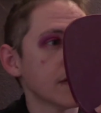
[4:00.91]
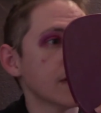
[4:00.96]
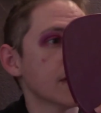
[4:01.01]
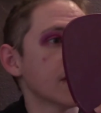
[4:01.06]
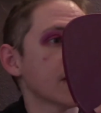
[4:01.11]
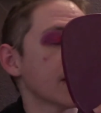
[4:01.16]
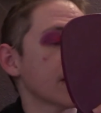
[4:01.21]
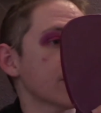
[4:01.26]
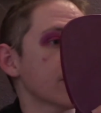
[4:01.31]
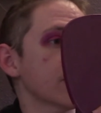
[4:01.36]

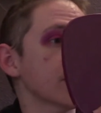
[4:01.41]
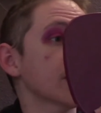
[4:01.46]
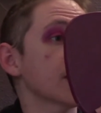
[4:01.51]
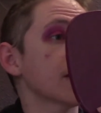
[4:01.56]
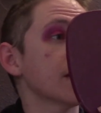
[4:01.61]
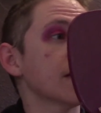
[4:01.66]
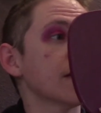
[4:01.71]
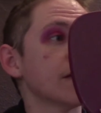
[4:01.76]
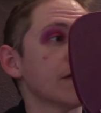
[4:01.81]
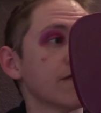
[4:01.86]
really
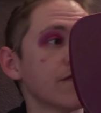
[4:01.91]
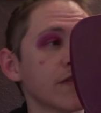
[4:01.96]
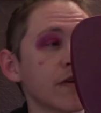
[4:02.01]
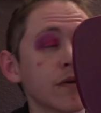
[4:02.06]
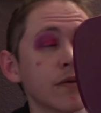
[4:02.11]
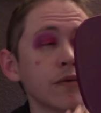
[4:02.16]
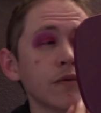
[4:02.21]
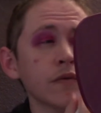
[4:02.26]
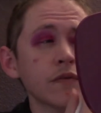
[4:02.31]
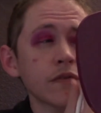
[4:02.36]
get any
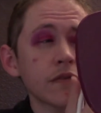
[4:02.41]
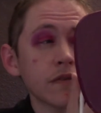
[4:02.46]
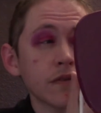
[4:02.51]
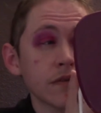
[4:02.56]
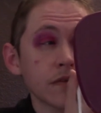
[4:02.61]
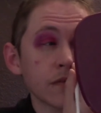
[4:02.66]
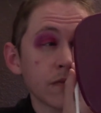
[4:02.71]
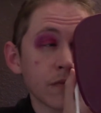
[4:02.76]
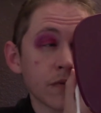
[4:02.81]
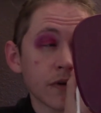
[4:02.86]
views
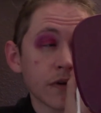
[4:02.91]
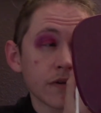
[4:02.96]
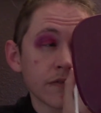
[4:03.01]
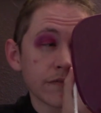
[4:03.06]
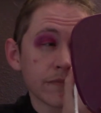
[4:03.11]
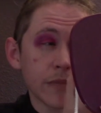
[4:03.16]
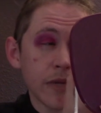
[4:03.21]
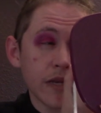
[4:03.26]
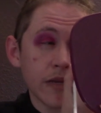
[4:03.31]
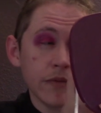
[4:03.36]
or
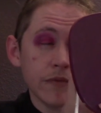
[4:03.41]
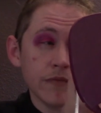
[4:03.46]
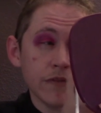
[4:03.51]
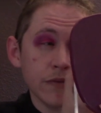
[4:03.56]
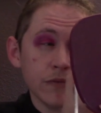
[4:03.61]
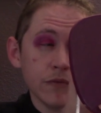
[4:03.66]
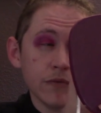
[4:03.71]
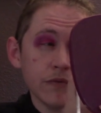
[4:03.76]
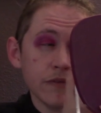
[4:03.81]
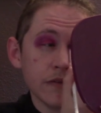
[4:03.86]
many
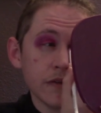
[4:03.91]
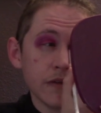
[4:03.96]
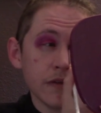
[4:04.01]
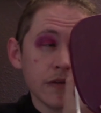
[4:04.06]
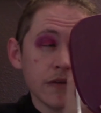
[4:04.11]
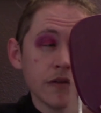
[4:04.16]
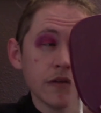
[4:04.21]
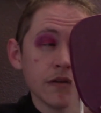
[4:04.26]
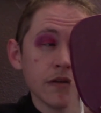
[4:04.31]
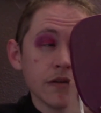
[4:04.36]
views
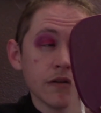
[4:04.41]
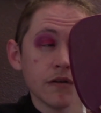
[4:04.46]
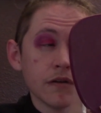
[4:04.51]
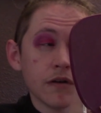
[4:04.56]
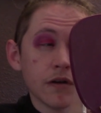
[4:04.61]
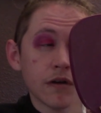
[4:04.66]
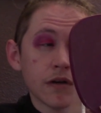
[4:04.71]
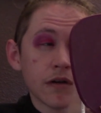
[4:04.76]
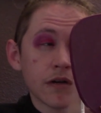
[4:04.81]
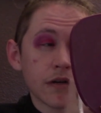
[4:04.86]

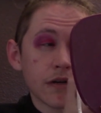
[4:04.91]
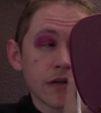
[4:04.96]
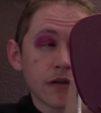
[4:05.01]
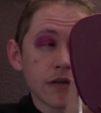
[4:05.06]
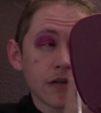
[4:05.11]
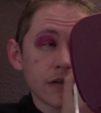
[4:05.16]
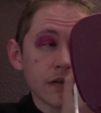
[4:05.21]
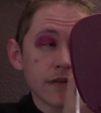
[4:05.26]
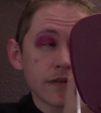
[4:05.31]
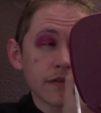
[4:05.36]

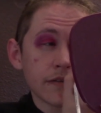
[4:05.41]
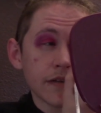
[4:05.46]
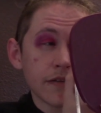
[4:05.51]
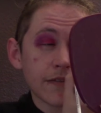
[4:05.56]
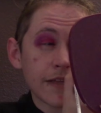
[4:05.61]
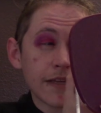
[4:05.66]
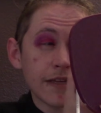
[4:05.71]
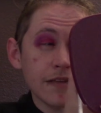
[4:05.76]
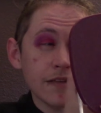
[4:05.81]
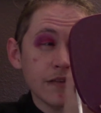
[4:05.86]
on the stuff
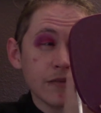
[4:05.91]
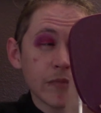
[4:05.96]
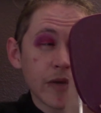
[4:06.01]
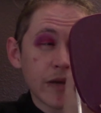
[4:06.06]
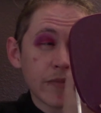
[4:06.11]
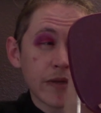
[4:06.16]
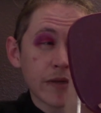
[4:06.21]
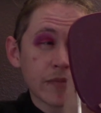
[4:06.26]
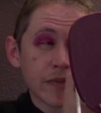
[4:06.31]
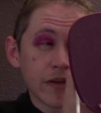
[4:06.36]
that isn't
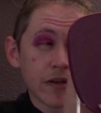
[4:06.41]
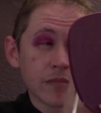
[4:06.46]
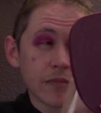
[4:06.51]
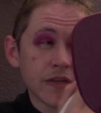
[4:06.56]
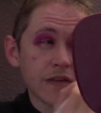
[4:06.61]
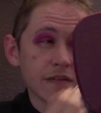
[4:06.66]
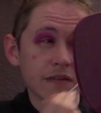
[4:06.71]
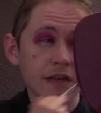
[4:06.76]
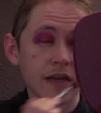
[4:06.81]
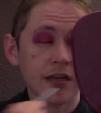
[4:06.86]
Batman Beyond,
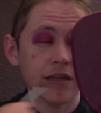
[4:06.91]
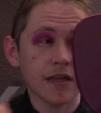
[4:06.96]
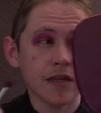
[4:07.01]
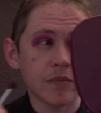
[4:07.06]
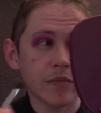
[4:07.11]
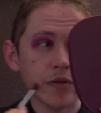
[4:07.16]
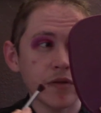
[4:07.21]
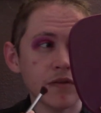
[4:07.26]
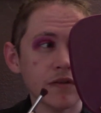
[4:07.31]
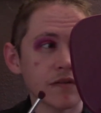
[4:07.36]
because I had like
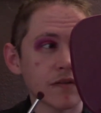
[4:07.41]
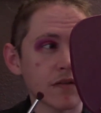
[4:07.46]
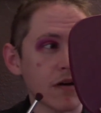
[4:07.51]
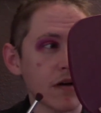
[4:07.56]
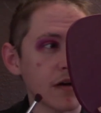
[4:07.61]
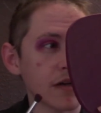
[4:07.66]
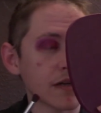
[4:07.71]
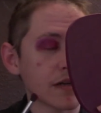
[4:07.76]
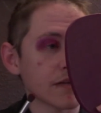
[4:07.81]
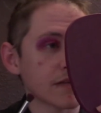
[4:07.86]
built this
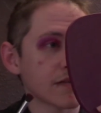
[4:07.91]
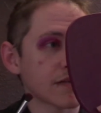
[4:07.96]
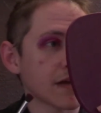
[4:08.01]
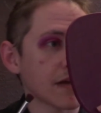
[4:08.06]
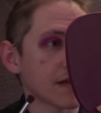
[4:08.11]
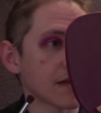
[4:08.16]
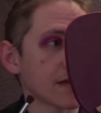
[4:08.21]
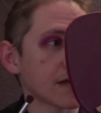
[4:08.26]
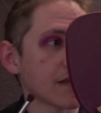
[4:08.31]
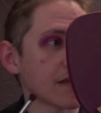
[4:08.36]
audience
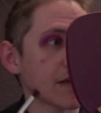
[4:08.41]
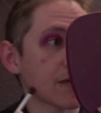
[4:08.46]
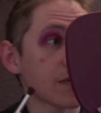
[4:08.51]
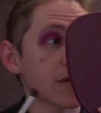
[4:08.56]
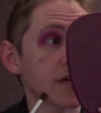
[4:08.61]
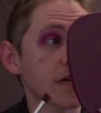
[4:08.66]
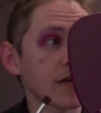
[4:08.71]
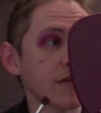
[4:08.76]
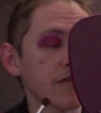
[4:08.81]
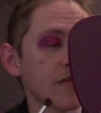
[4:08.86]
that like they were
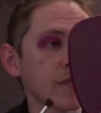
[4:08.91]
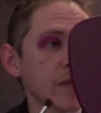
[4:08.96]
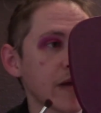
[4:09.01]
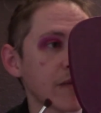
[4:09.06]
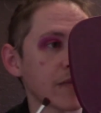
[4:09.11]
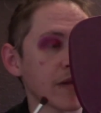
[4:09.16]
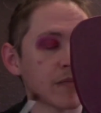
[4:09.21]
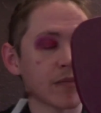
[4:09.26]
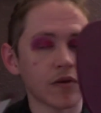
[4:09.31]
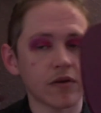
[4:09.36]
here for
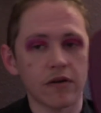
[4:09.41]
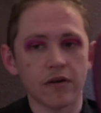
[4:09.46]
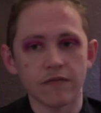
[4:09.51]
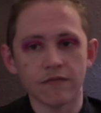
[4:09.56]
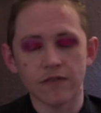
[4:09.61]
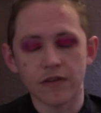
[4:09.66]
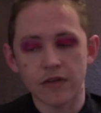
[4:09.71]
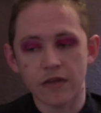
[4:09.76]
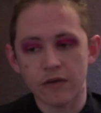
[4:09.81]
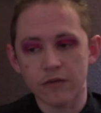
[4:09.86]
Batman Beyond
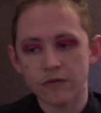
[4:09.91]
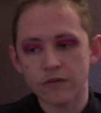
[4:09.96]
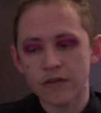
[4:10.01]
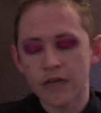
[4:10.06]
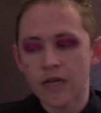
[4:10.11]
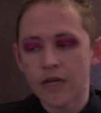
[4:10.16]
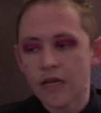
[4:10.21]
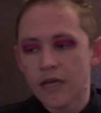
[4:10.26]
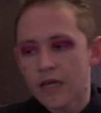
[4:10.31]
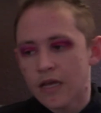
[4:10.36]
videos.
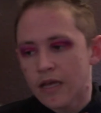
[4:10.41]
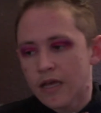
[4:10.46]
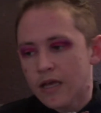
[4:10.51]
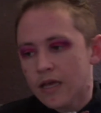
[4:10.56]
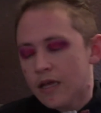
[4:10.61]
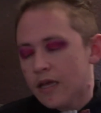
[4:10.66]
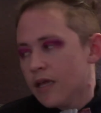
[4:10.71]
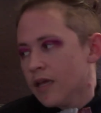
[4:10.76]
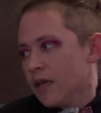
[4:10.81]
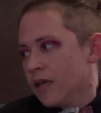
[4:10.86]

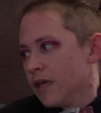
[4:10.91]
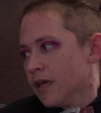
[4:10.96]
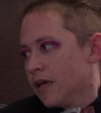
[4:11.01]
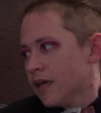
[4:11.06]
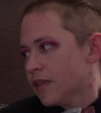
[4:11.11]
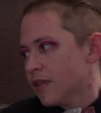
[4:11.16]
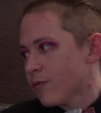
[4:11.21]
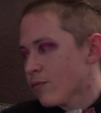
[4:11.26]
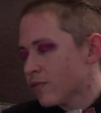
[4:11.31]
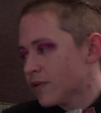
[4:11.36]

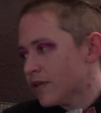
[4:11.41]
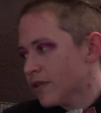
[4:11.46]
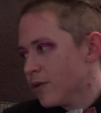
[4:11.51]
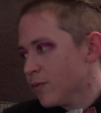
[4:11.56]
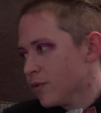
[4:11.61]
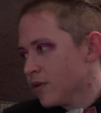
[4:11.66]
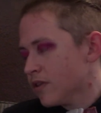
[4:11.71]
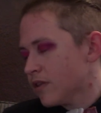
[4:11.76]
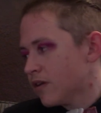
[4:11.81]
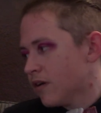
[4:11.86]
And they really
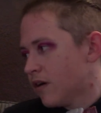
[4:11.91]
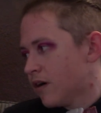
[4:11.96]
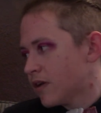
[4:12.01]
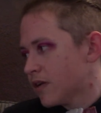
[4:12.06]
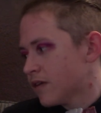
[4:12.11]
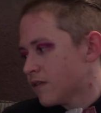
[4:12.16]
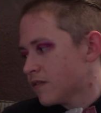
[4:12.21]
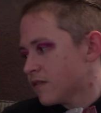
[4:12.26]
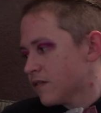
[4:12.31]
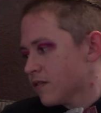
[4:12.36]
weren't the
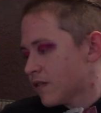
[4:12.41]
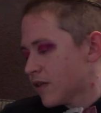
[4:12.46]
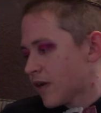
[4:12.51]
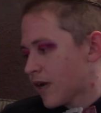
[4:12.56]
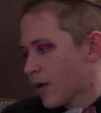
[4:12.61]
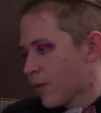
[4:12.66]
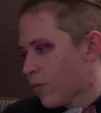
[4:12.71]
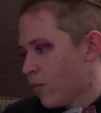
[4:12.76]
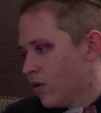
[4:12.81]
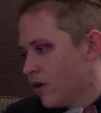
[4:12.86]
audience that
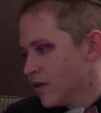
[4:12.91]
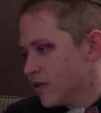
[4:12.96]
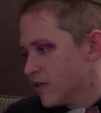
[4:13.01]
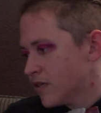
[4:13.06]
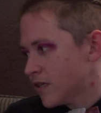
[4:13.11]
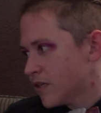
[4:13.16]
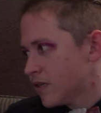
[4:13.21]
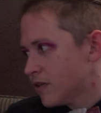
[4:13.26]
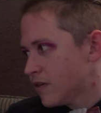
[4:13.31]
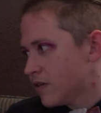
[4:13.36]
I
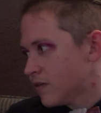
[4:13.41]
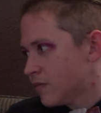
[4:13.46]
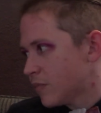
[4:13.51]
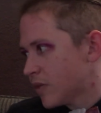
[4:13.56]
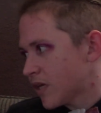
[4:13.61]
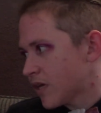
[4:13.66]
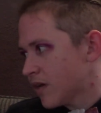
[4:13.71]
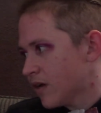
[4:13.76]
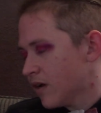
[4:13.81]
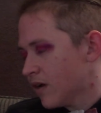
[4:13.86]
wanted,
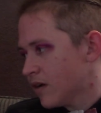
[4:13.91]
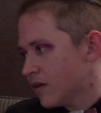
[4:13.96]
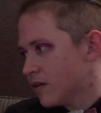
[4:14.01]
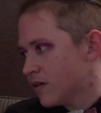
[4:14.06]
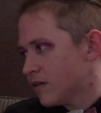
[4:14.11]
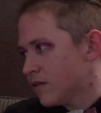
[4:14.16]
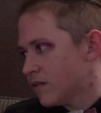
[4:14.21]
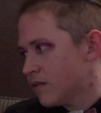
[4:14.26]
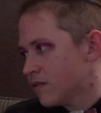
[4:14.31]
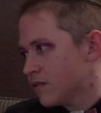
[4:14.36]

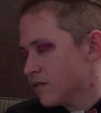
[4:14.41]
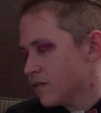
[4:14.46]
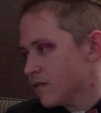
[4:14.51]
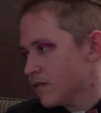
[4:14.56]
because